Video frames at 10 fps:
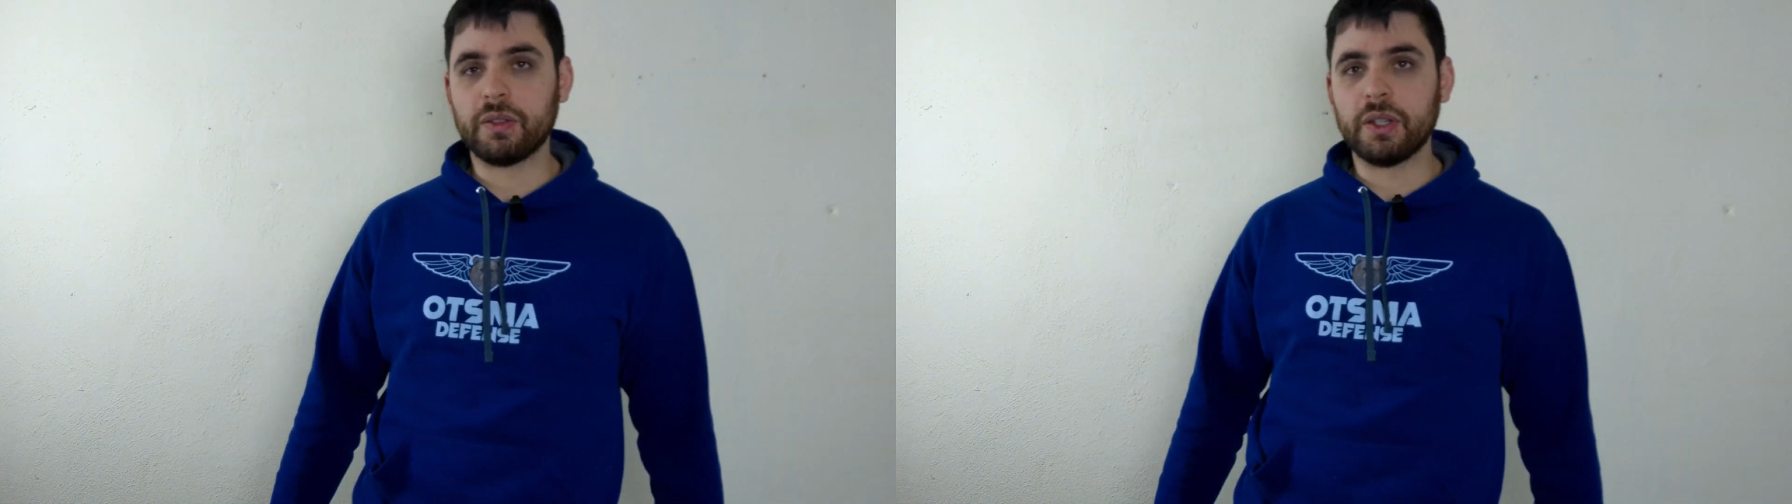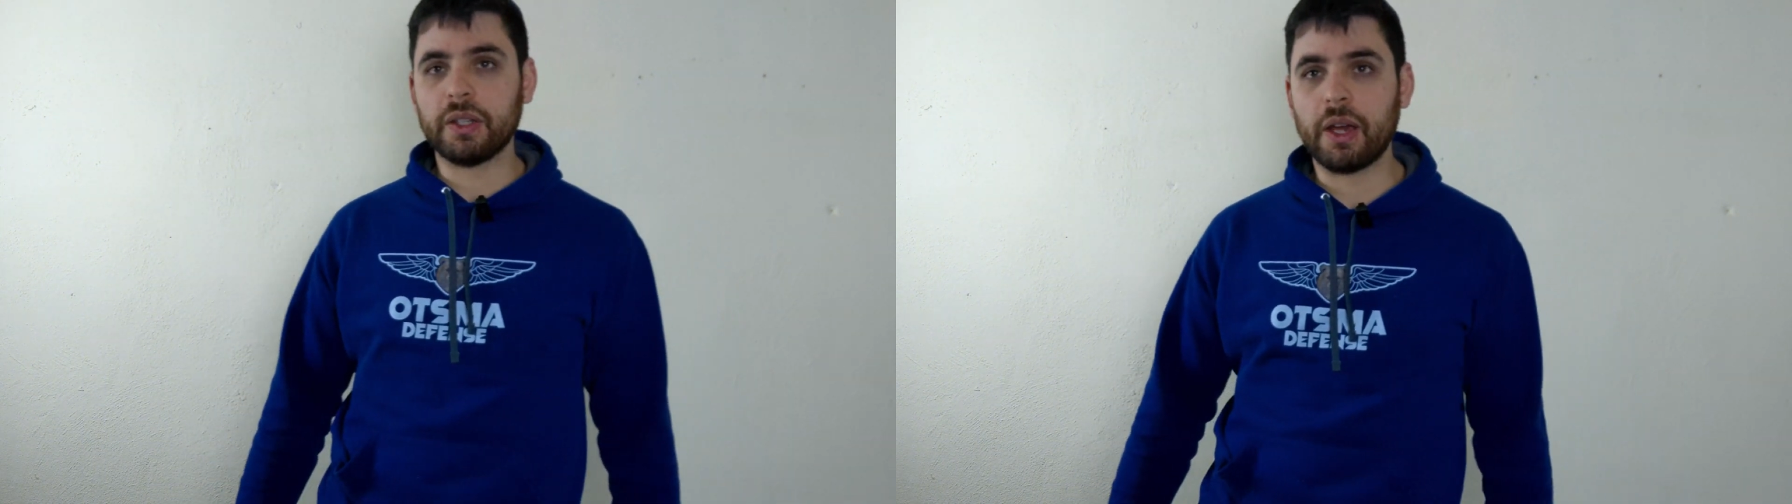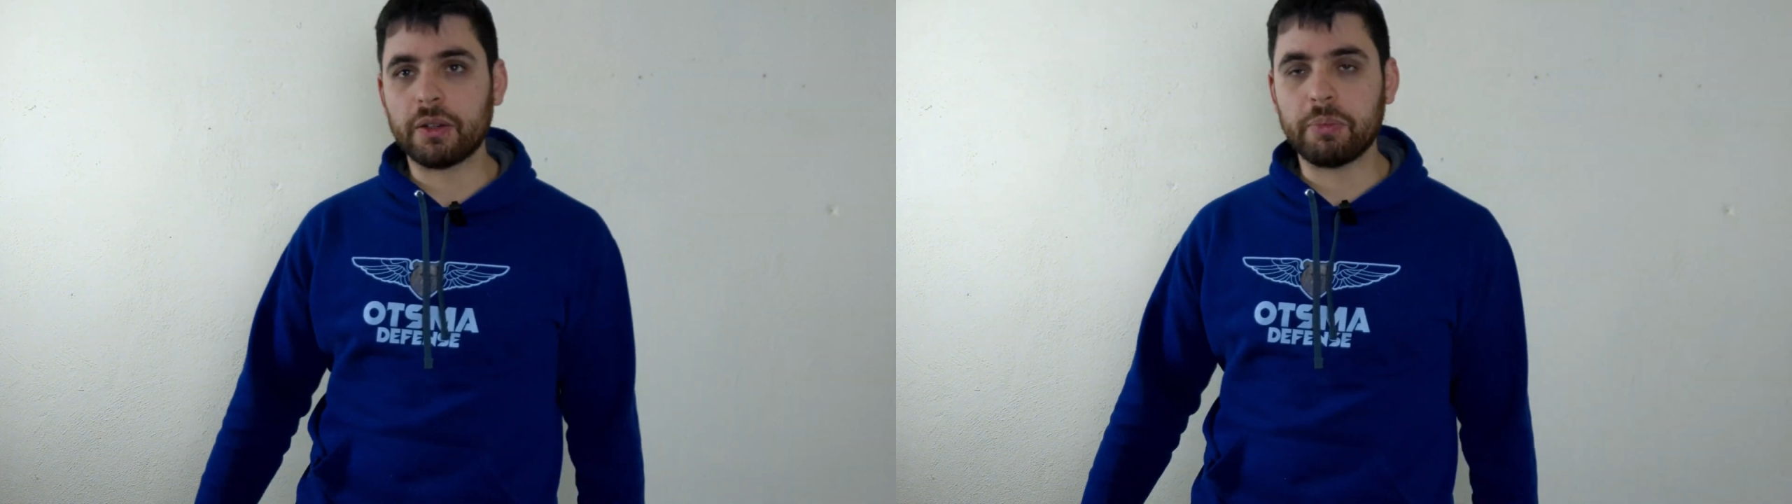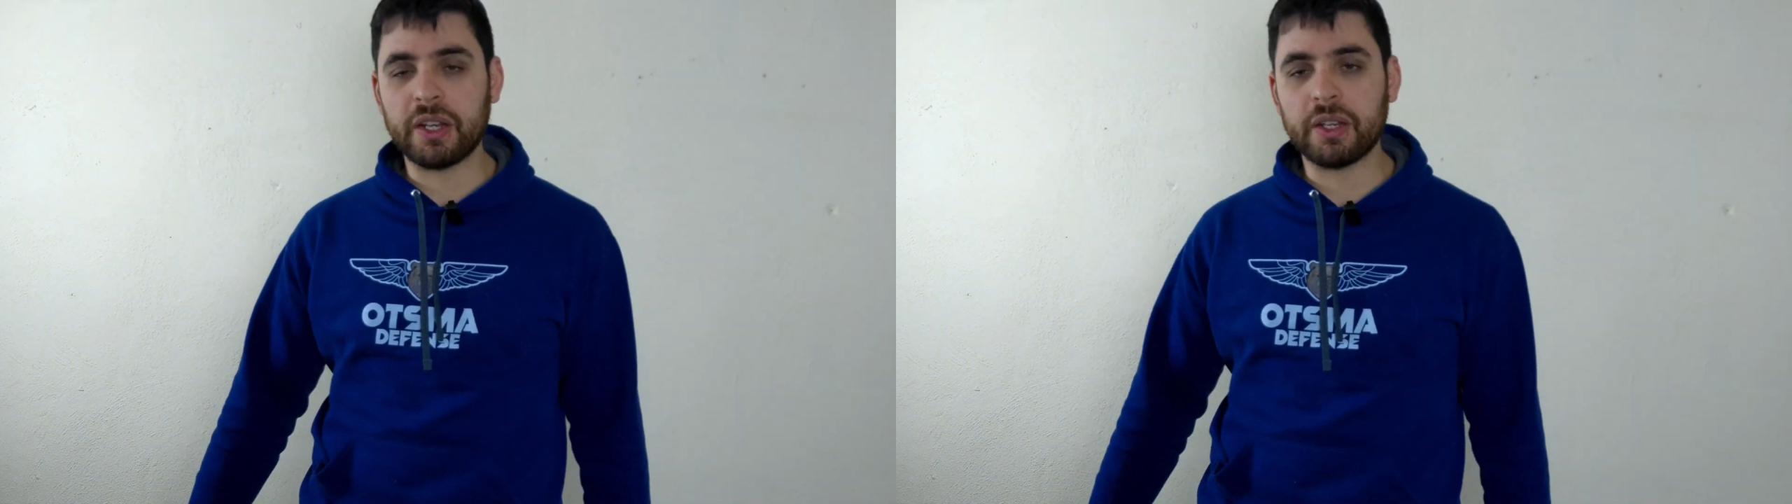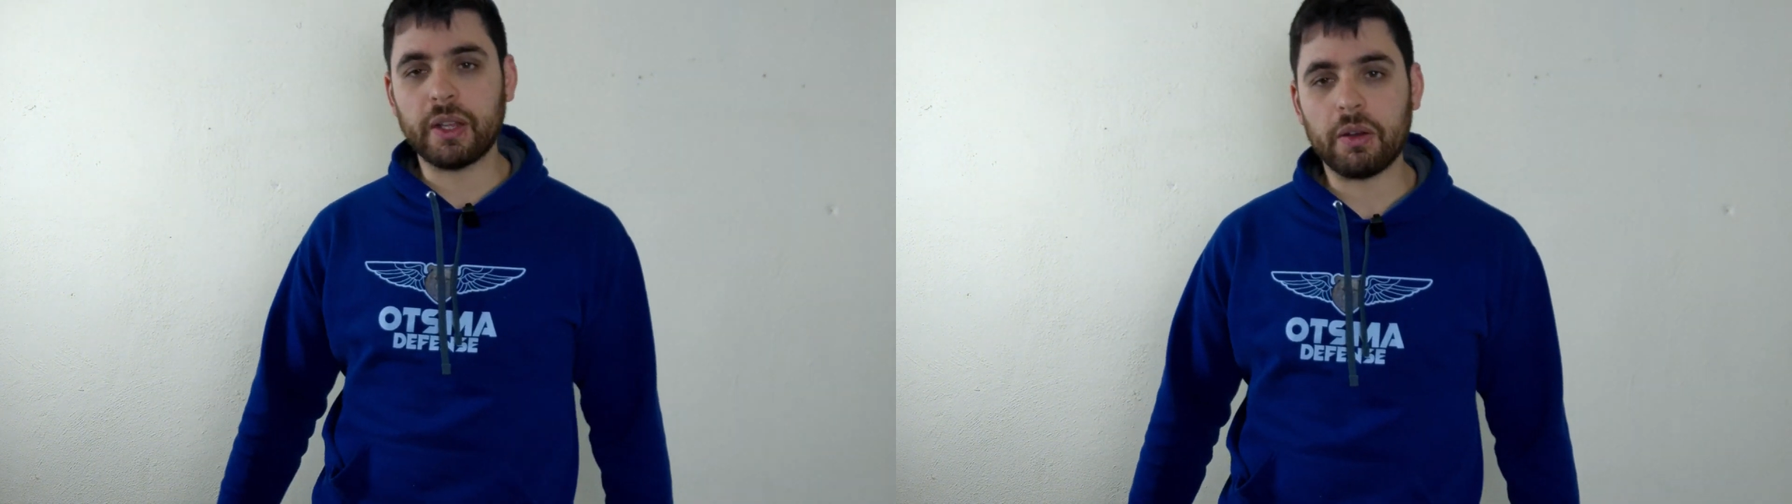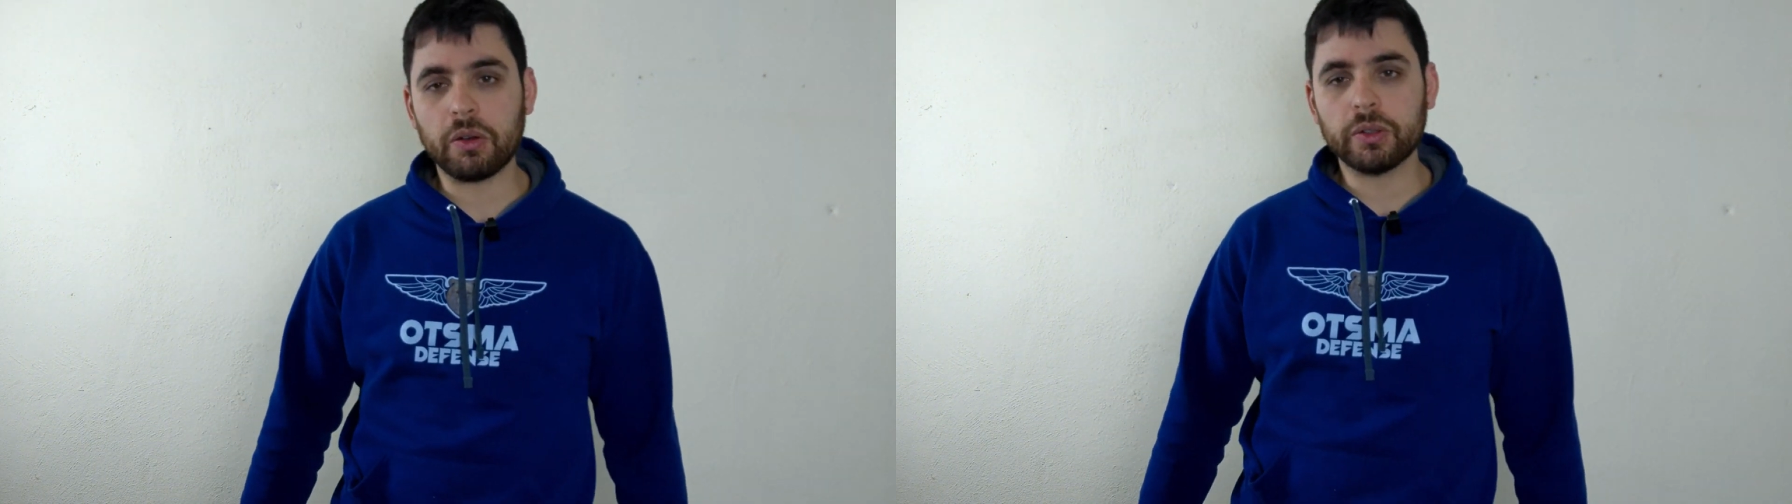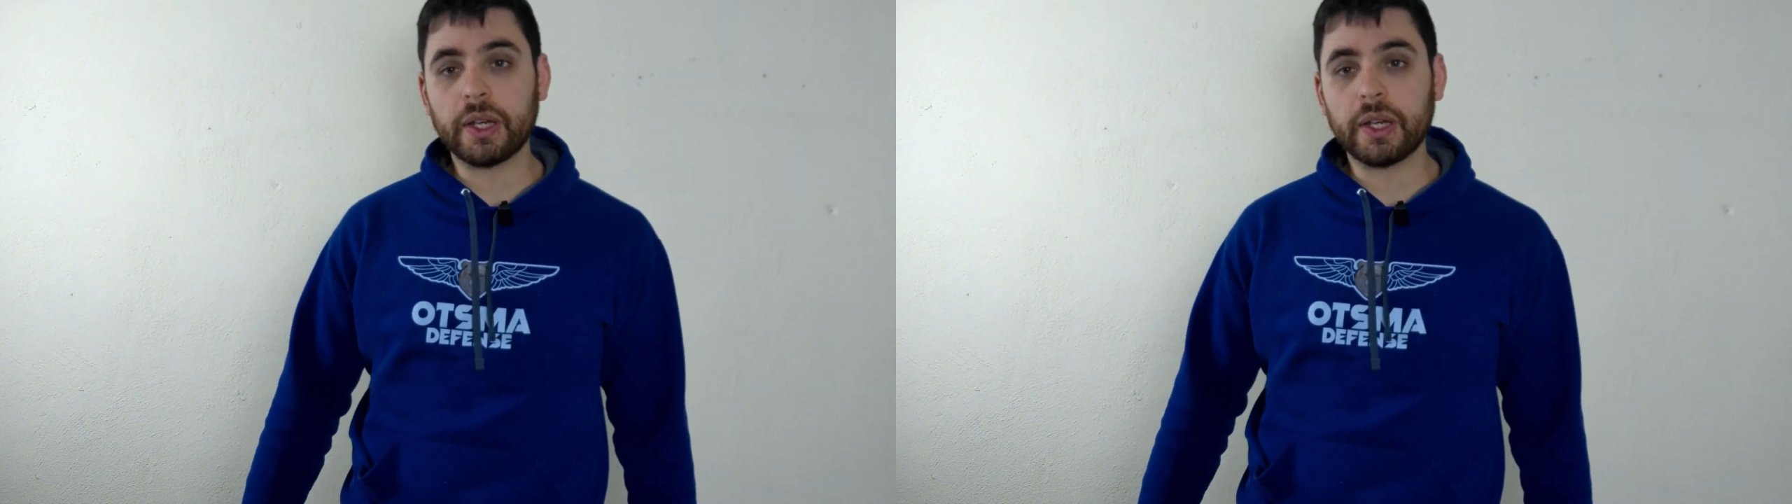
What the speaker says: sitting down or bending down all